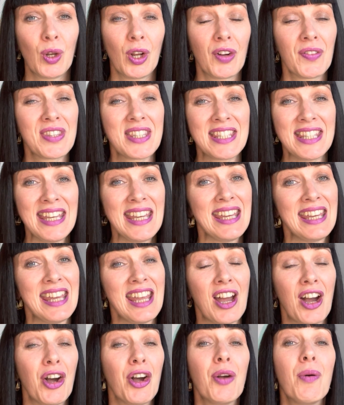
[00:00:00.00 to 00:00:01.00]
of
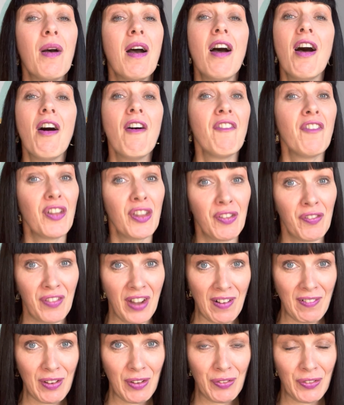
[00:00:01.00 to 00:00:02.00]
CEO for the
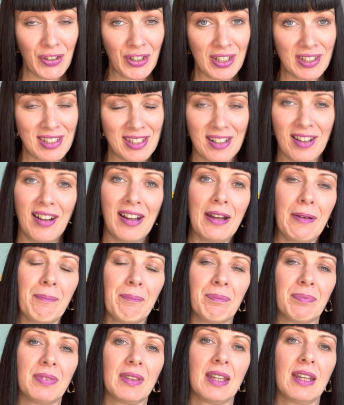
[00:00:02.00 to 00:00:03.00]
very first time.